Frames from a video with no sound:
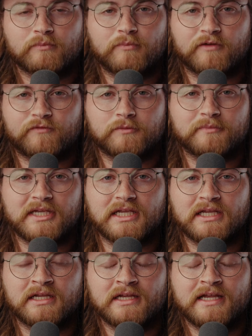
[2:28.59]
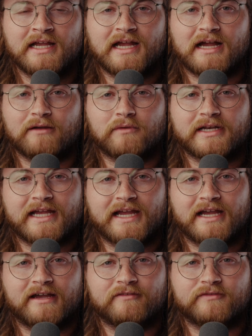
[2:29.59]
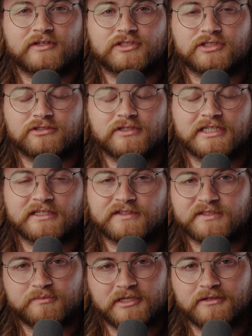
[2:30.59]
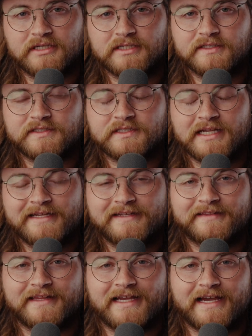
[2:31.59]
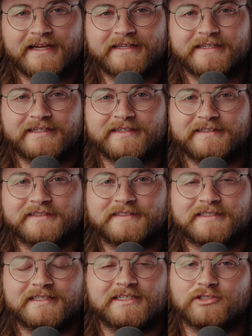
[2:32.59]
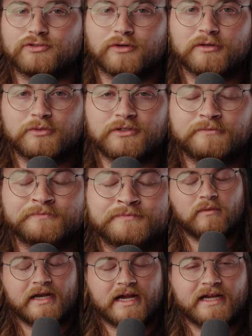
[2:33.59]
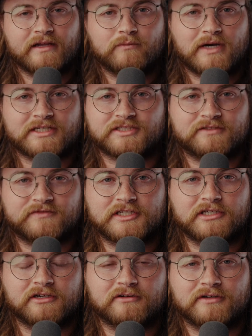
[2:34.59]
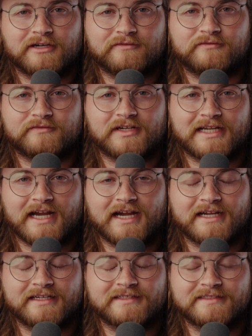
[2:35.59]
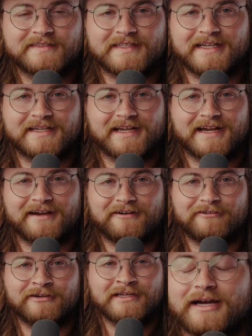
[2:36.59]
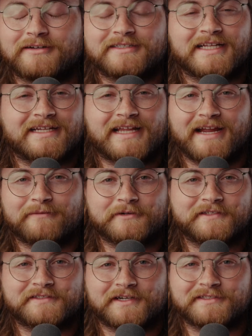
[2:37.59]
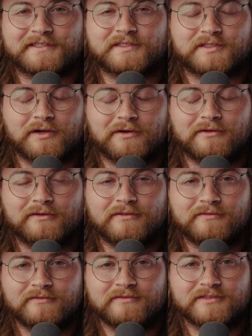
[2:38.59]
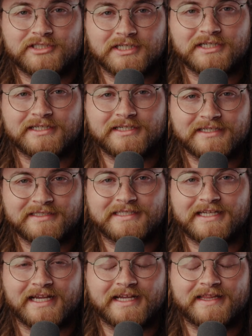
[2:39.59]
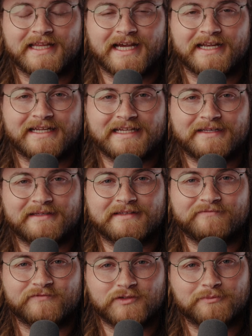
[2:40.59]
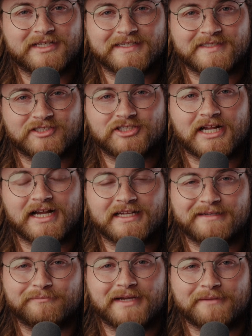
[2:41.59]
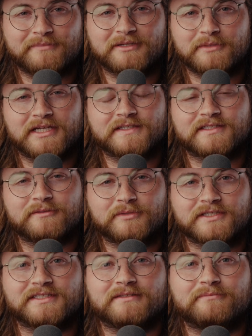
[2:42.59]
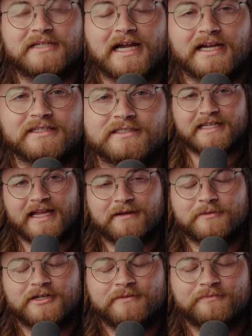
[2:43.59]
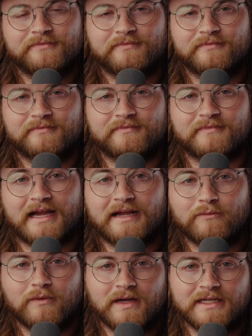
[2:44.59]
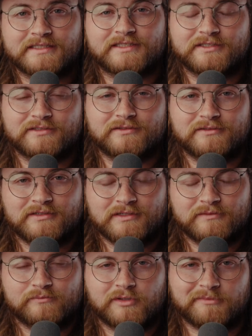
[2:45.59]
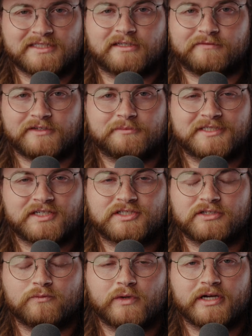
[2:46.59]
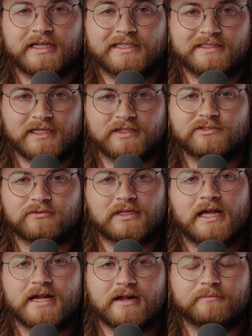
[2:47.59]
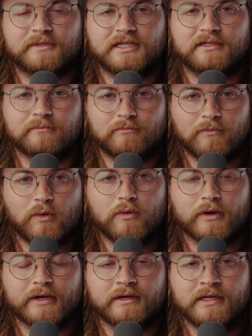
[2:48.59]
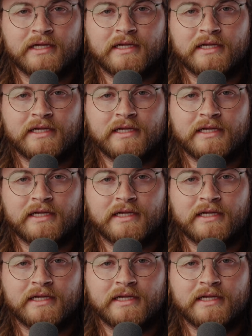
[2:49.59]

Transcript: But for me, I want to have a shooting experience that is enjoyable. When I watch a video of a guy saying how modern day cameras are so good today that if you miss a shot, it might be because of the person behind the camera, I want to put myself in a position where it does rely on me more.